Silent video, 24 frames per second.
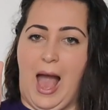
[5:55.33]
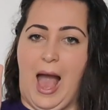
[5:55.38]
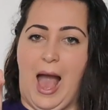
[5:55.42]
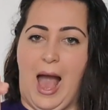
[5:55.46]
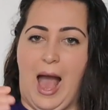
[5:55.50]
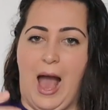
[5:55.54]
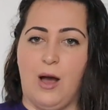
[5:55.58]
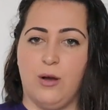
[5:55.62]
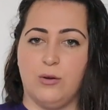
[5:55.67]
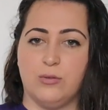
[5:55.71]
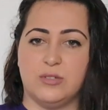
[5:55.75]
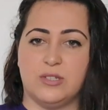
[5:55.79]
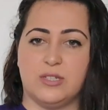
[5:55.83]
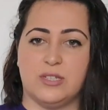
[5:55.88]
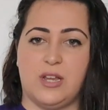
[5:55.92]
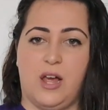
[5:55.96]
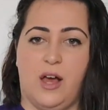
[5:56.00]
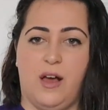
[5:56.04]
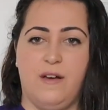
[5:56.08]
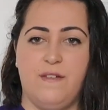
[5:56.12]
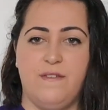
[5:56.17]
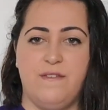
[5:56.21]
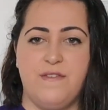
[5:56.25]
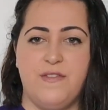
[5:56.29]
Out
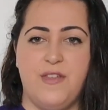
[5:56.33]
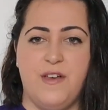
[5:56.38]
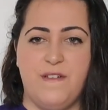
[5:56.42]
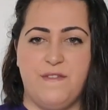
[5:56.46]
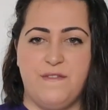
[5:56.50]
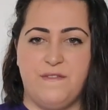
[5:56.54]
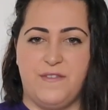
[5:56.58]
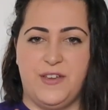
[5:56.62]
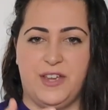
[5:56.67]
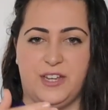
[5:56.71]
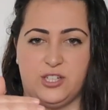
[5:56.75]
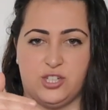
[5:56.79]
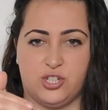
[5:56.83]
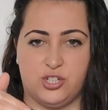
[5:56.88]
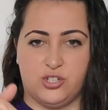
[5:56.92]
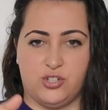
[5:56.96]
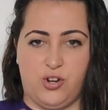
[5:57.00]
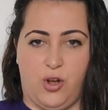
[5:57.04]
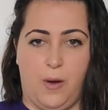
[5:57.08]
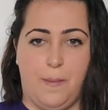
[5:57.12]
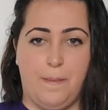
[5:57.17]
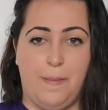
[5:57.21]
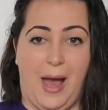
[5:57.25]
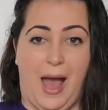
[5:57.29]
of the fish
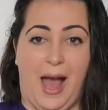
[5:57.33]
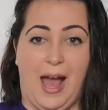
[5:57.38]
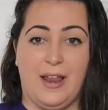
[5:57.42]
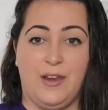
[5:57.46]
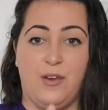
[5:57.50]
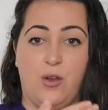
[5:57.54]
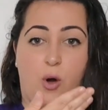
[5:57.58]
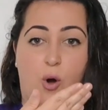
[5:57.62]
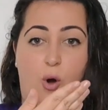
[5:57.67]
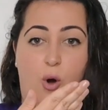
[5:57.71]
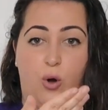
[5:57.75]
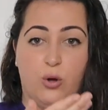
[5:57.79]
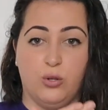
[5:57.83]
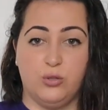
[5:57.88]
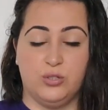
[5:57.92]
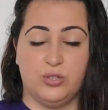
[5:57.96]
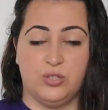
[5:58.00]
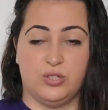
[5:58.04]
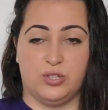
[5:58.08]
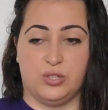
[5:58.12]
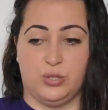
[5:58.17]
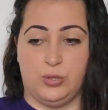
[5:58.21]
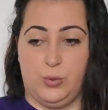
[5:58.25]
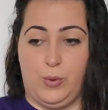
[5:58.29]
shop and
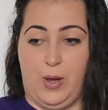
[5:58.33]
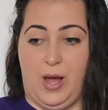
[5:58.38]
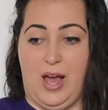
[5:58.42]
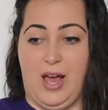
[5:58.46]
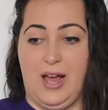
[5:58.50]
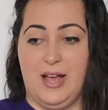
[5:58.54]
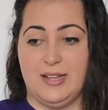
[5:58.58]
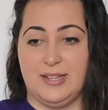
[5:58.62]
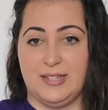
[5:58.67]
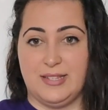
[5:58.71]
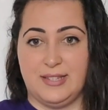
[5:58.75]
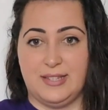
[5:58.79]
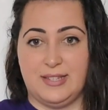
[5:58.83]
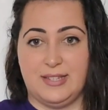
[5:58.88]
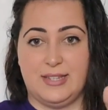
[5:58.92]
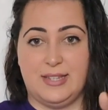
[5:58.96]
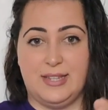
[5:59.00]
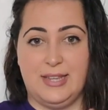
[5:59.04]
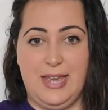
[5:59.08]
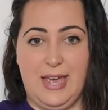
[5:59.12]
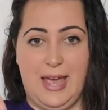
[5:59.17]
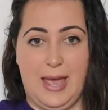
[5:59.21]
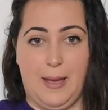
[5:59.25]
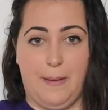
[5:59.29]
onto a
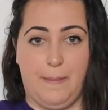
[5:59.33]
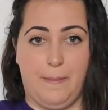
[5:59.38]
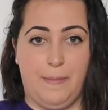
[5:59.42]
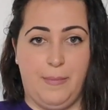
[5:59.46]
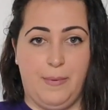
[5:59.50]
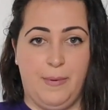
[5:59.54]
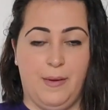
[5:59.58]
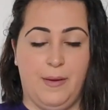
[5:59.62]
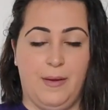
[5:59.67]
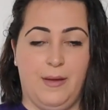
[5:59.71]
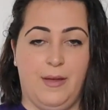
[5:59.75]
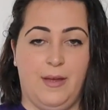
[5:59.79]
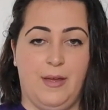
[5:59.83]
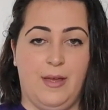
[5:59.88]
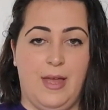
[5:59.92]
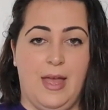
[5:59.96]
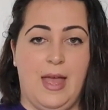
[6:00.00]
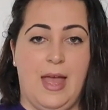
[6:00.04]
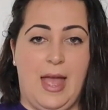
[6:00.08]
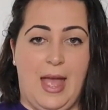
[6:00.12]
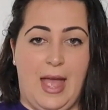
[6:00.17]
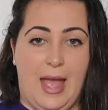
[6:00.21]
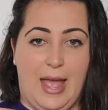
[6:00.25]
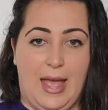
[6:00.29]
skip,
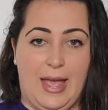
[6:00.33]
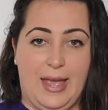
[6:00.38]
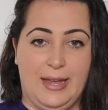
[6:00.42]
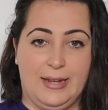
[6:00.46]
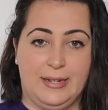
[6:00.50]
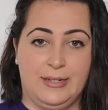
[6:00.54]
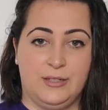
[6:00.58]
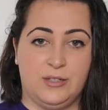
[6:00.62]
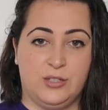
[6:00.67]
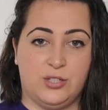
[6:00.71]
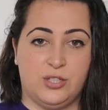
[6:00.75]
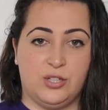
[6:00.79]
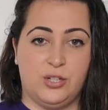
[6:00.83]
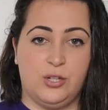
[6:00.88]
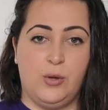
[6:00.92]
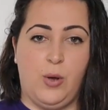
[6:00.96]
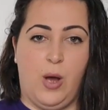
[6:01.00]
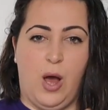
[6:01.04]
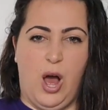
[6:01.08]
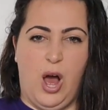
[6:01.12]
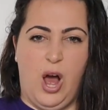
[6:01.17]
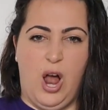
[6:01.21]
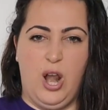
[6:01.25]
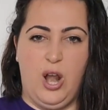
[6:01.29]
into
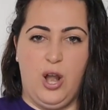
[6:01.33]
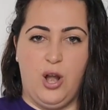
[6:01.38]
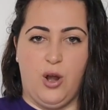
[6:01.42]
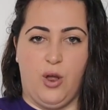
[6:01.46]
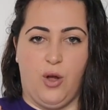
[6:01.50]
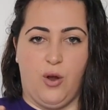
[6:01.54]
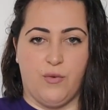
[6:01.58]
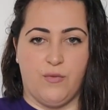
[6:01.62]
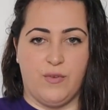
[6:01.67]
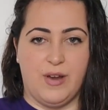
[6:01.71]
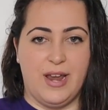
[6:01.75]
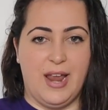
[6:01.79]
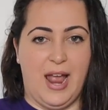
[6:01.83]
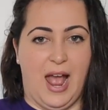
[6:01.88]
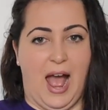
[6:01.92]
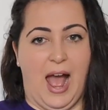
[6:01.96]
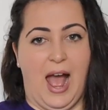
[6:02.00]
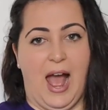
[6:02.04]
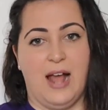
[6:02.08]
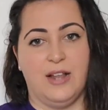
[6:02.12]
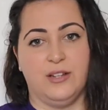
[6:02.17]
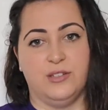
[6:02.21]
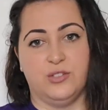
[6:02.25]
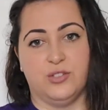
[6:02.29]
a lorry
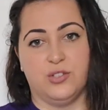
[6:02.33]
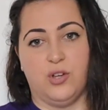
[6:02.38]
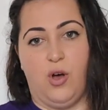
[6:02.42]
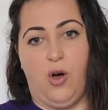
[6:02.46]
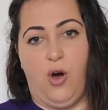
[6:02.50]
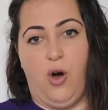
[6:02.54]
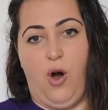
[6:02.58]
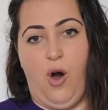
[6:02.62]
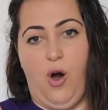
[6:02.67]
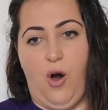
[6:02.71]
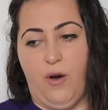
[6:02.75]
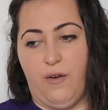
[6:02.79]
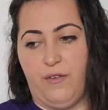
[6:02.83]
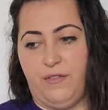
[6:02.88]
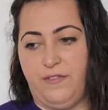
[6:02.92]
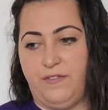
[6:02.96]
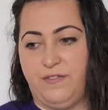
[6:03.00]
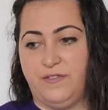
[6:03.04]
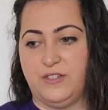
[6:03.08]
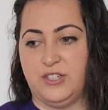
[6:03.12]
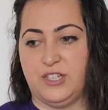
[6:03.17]
and off